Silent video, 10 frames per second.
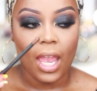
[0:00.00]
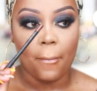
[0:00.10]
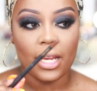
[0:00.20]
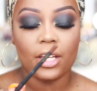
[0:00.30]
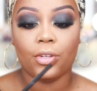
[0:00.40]

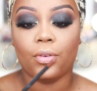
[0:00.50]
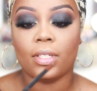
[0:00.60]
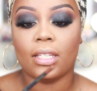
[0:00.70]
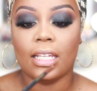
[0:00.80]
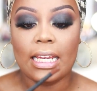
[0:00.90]
I'm going to
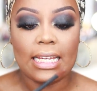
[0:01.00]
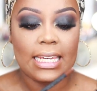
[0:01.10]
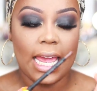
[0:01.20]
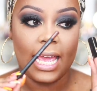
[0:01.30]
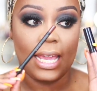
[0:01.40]
use the
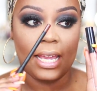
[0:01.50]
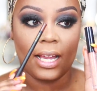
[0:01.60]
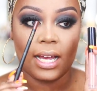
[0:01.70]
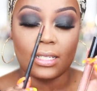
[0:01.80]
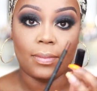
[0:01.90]

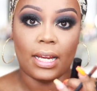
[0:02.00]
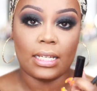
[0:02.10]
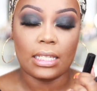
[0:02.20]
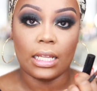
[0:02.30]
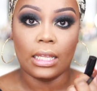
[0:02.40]
Nidaey Cosmetics